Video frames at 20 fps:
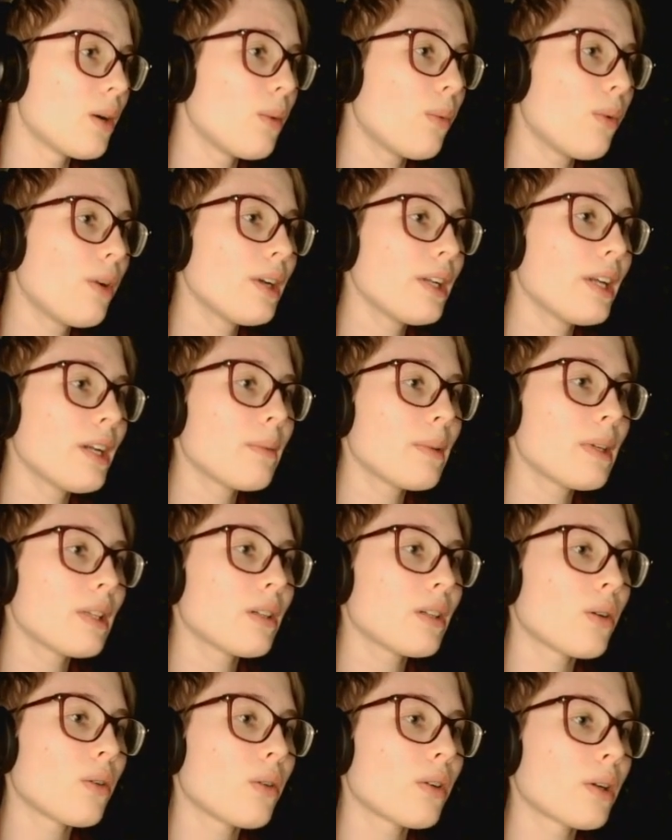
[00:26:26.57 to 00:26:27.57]
1 enemy in
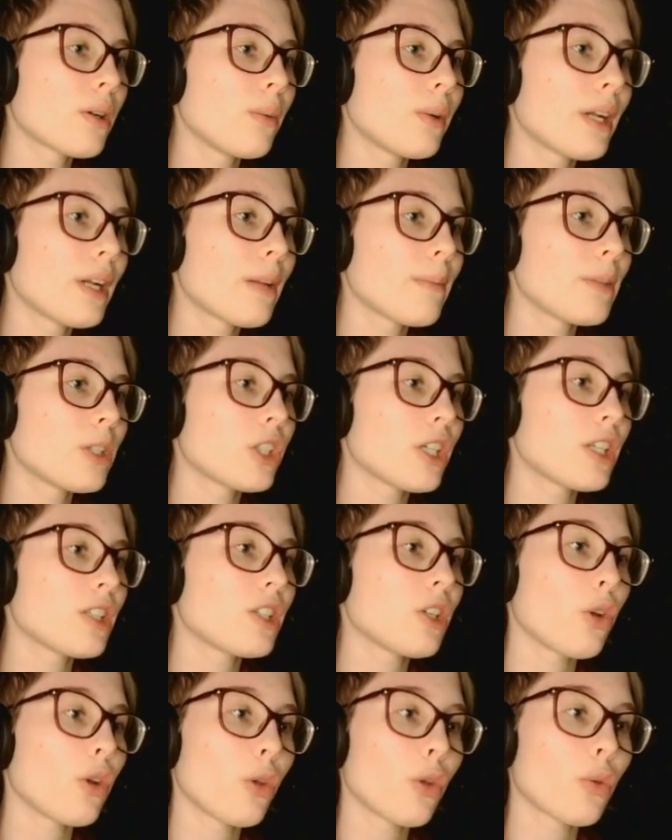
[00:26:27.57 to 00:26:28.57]
the corner, 1 enemy
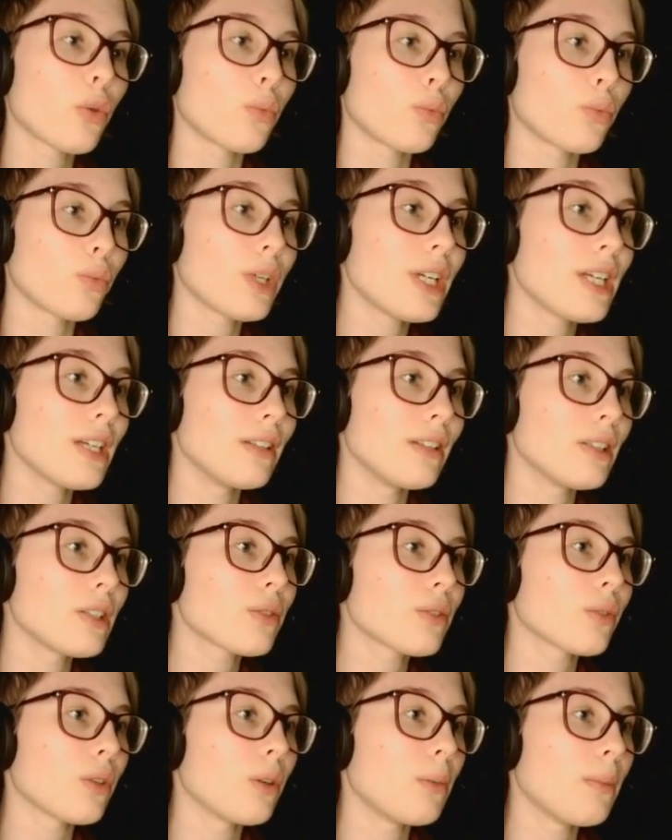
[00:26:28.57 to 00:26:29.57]
adjacent, 3 in
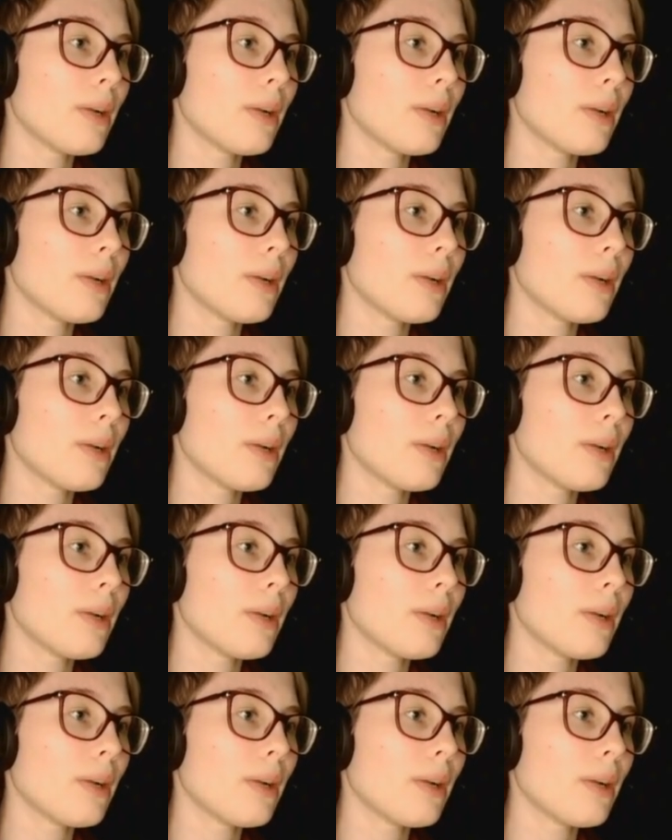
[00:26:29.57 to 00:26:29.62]
this row.